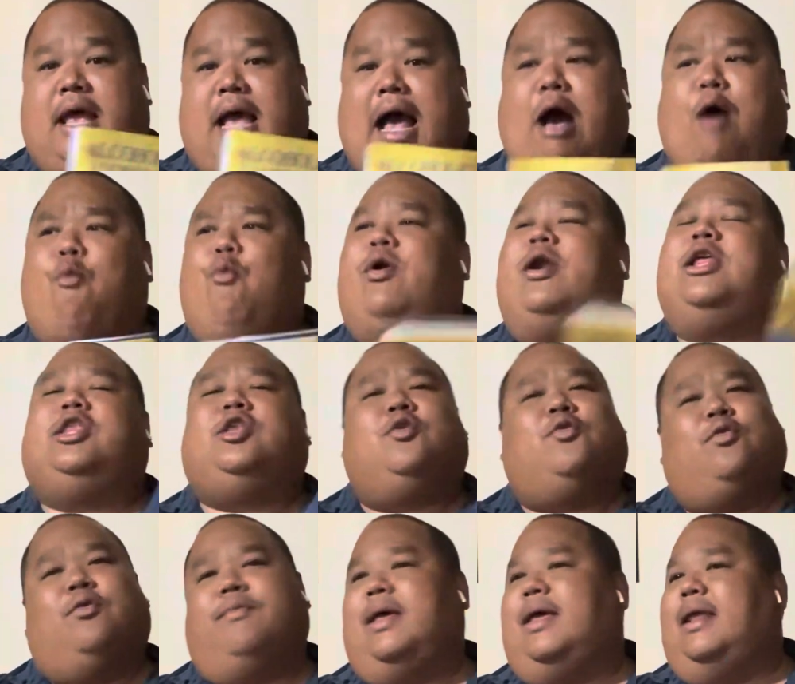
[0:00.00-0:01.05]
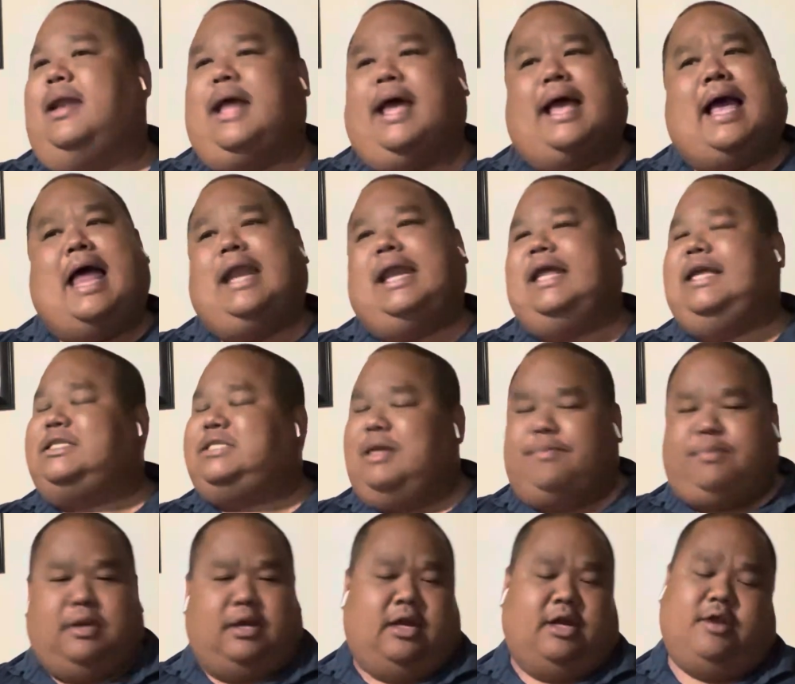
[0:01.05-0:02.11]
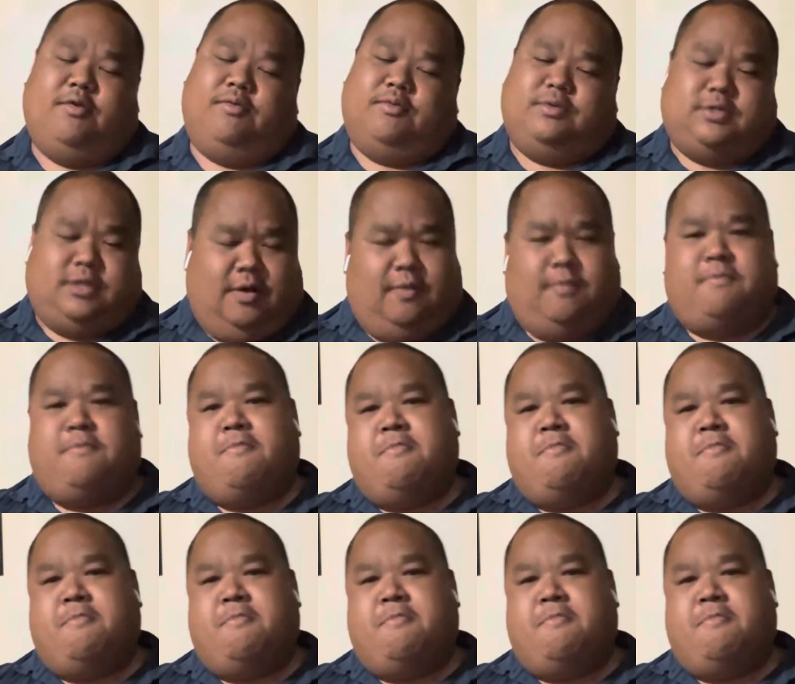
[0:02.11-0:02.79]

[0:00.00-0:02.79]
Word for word: I want to do it, man. Like I need something to do. So